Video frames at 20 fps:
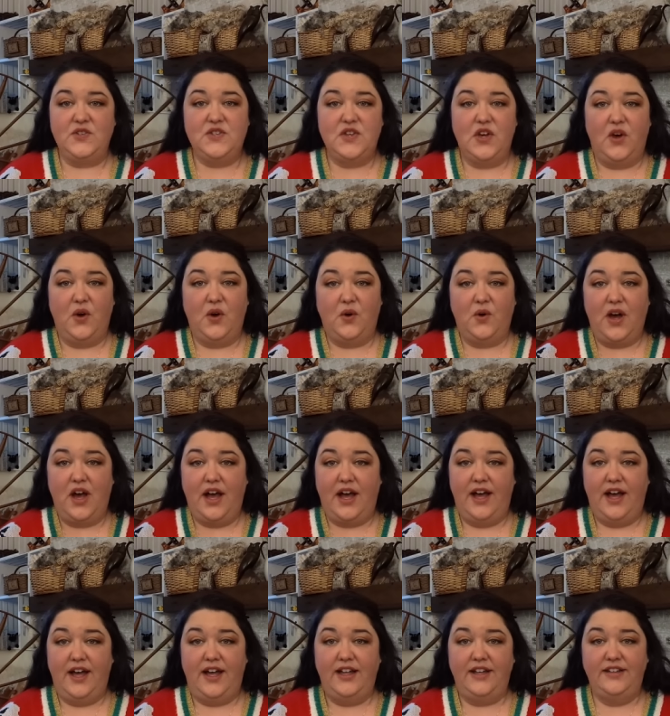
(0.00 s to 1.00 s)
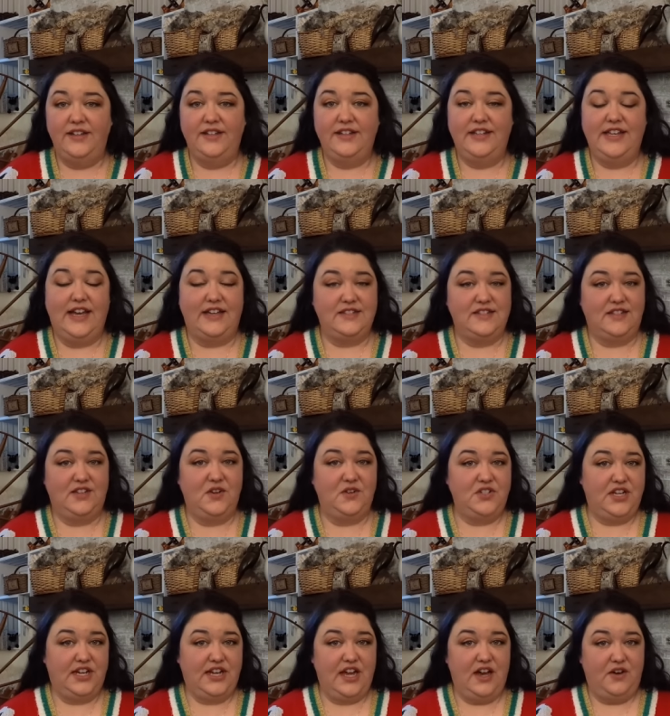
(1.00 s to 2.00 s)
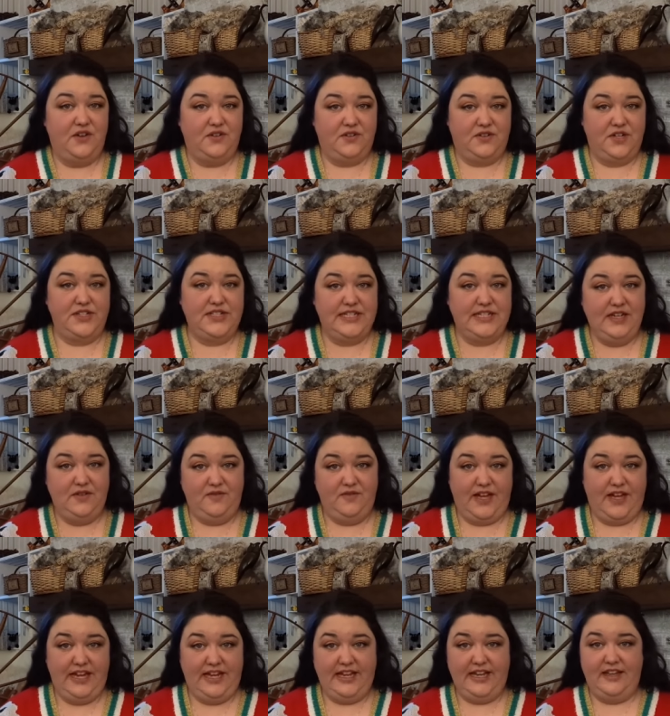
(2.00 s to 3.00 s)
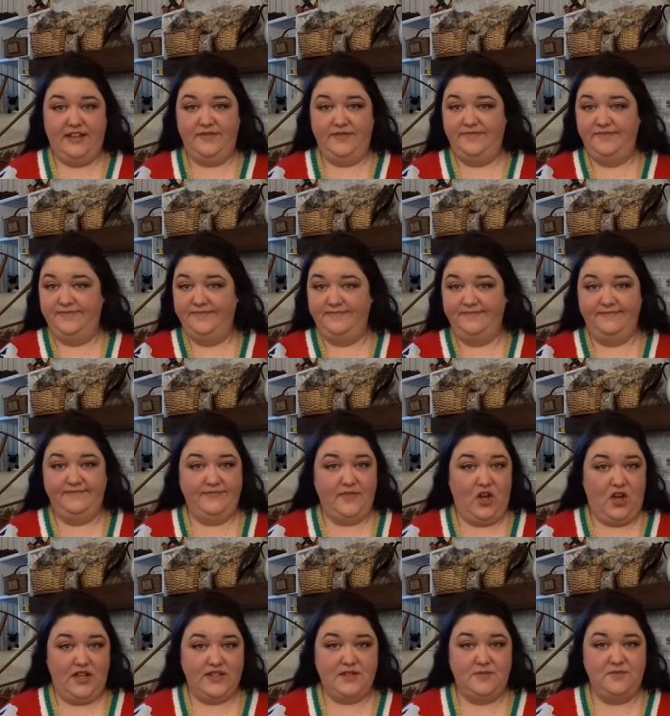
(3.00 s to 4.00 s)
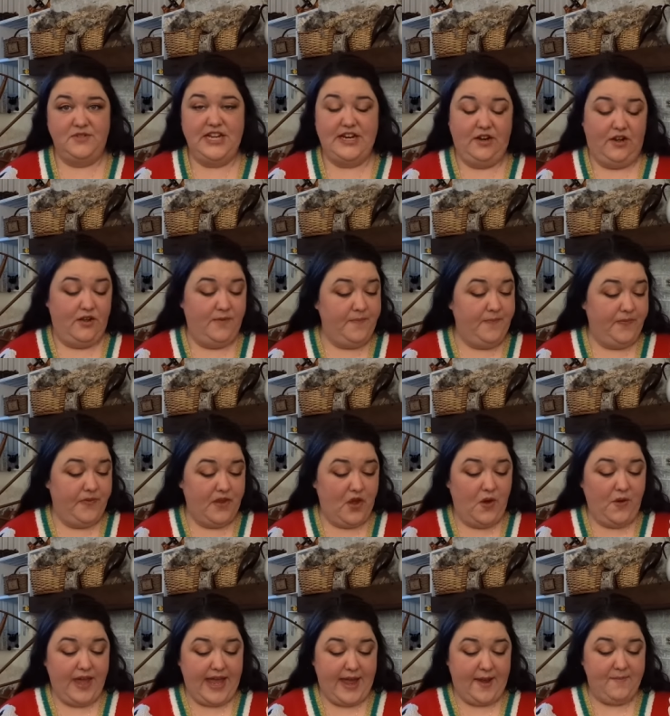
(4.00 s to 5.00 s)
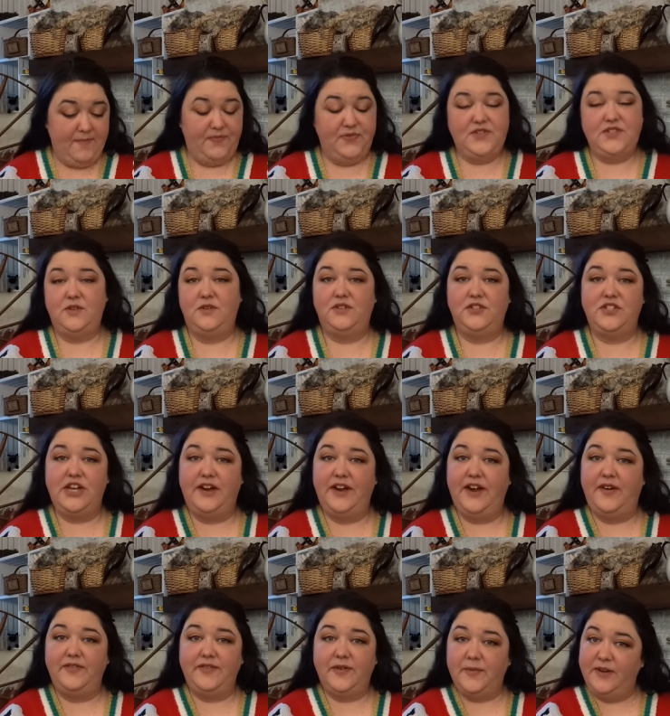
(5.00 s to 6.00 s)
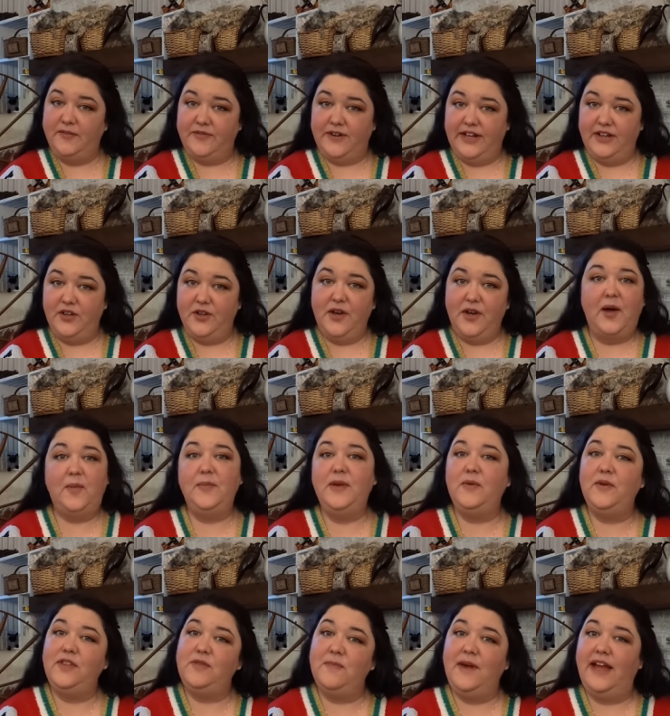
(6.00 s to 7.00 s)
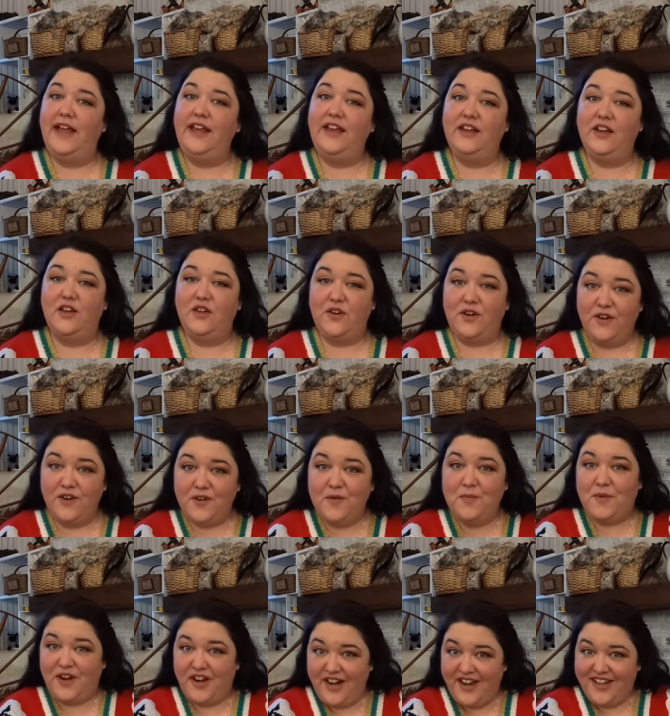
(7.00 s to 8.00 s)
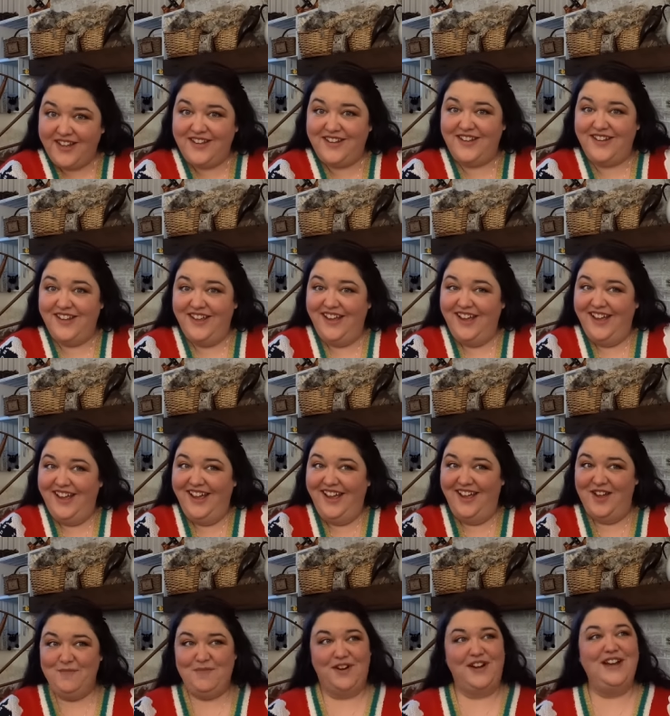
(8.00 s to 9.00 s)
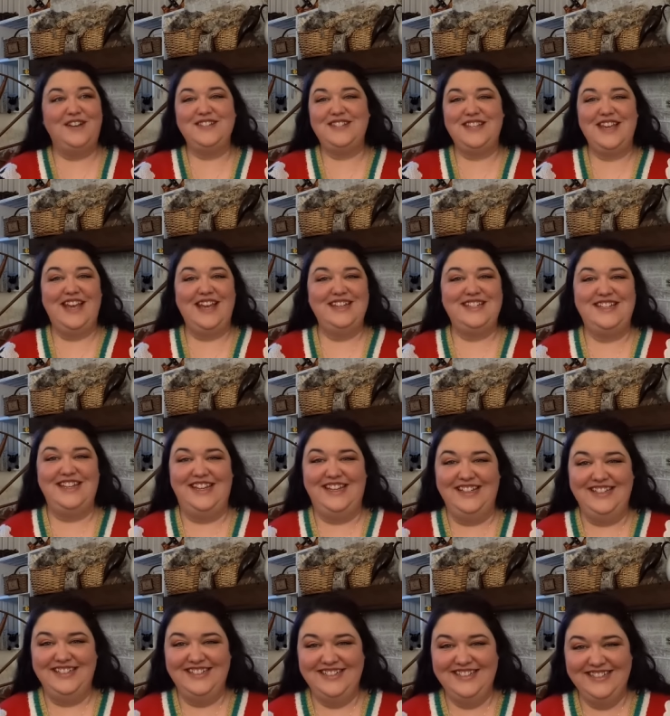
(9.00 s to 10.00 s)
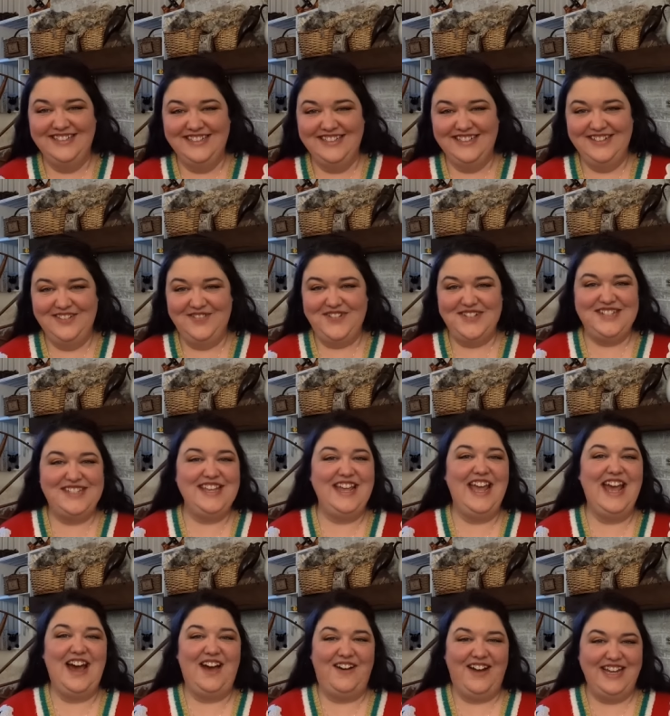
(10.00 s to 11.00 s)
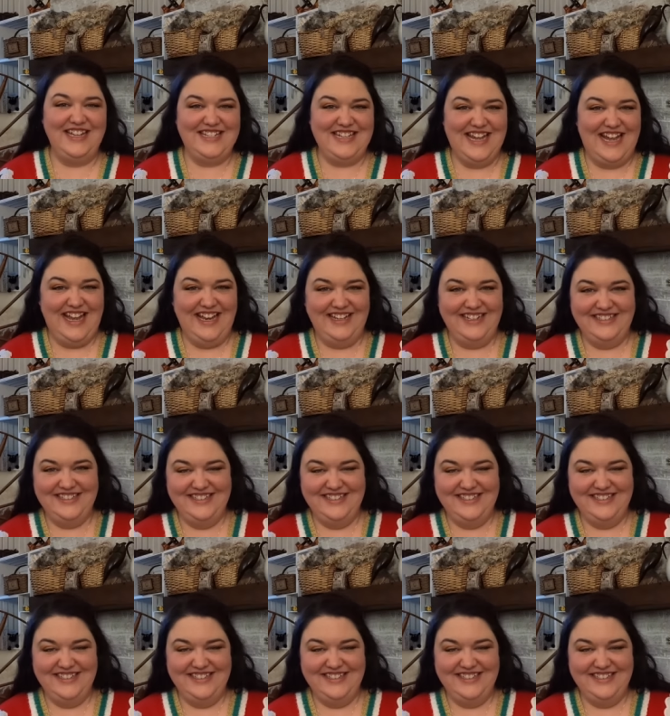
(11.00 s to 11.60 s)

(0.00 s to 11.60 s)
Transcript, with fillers: So, uh, yes, go check out Kristine Vike. Awesome channel. Okay, so shout out for my friend who helped me with my Krokbragd pronunciation. We'll see how I did.